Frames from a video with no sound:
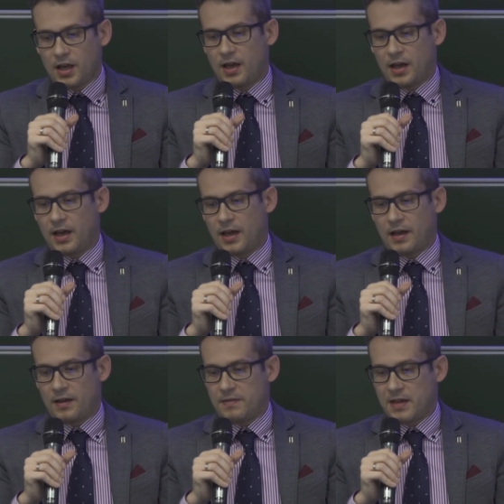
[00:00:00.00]

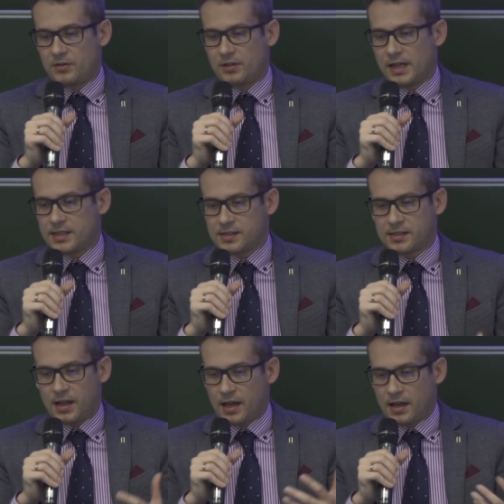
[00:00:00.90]

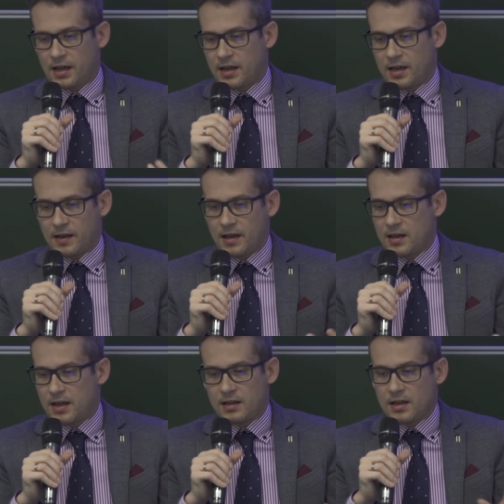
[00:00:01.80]
Nevertheless,
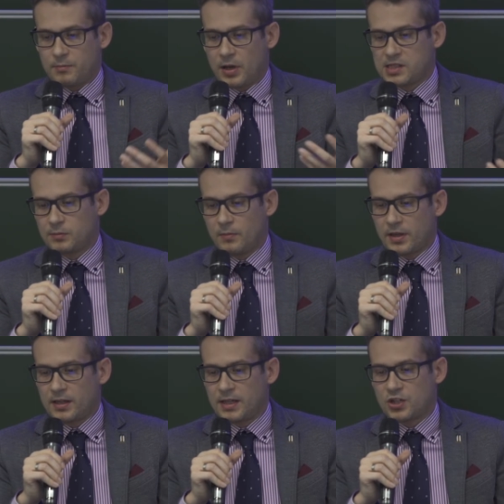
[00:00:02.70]
a possible
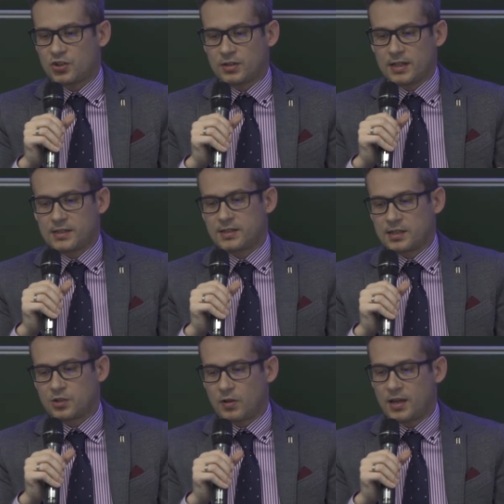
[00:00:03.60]
mitigation
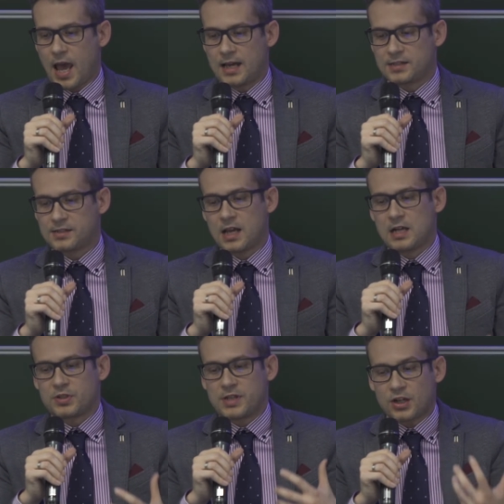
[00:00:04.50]
is to enhance
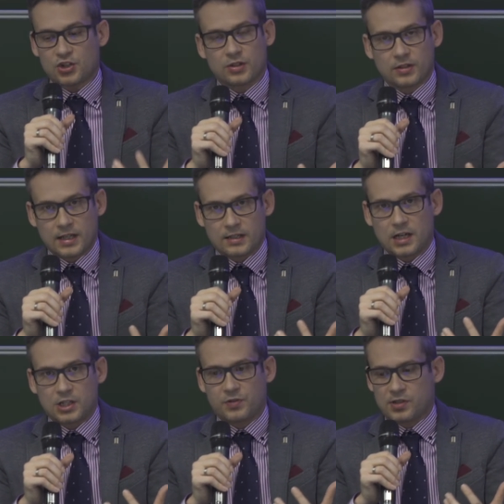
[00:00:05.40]
protection in
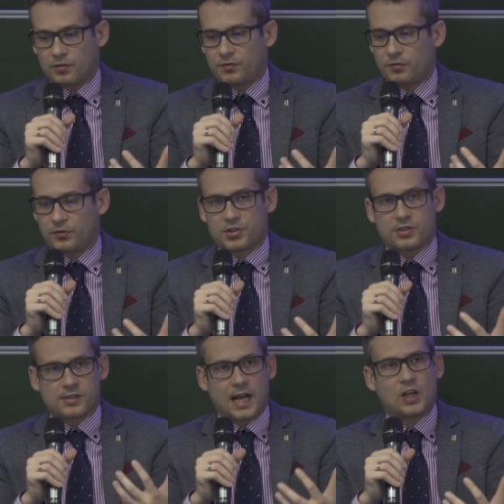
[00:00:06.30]
countries of
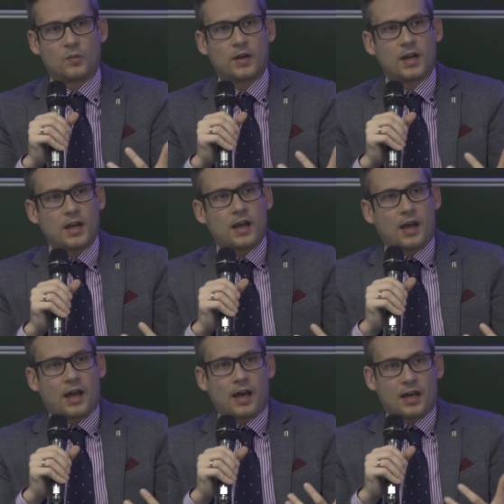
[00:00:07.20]
first asylum
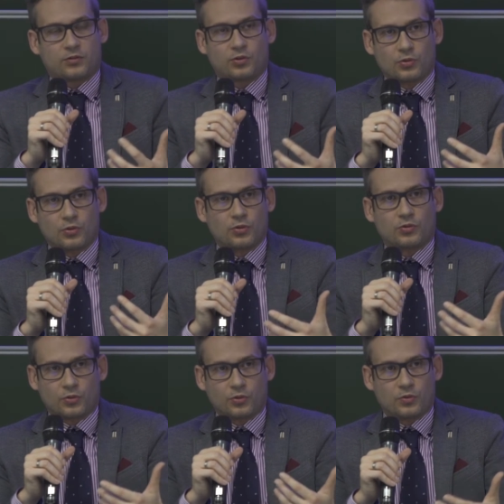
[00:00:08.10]
how
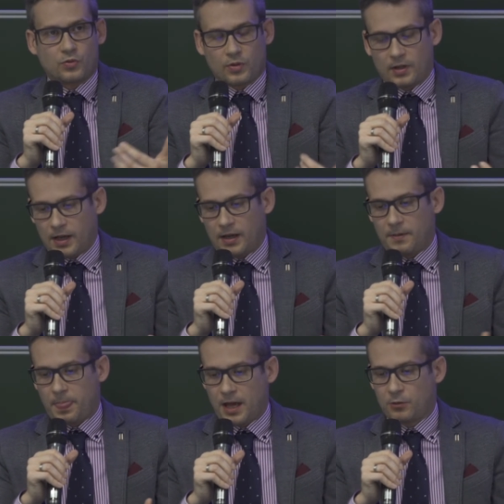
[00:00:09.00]

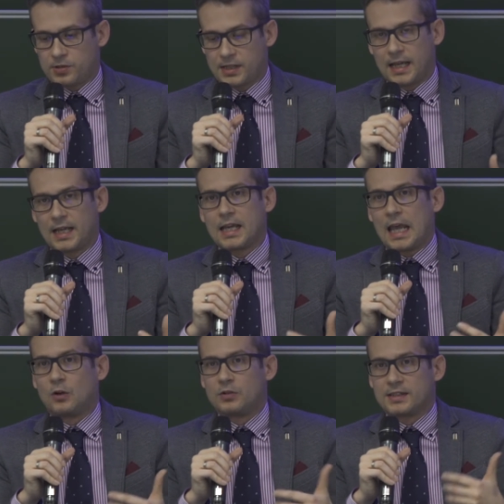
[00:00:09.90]
to say,
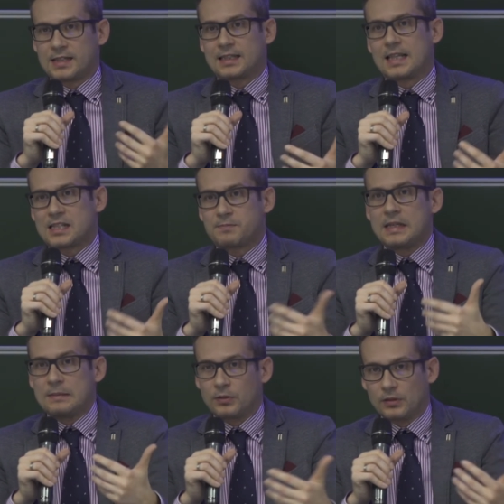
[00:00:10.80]
in order that less
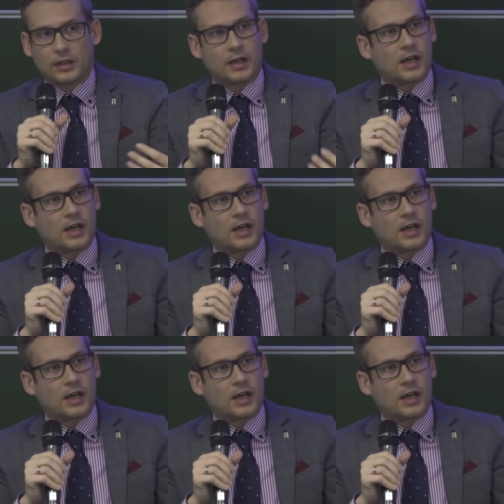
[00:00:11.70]
people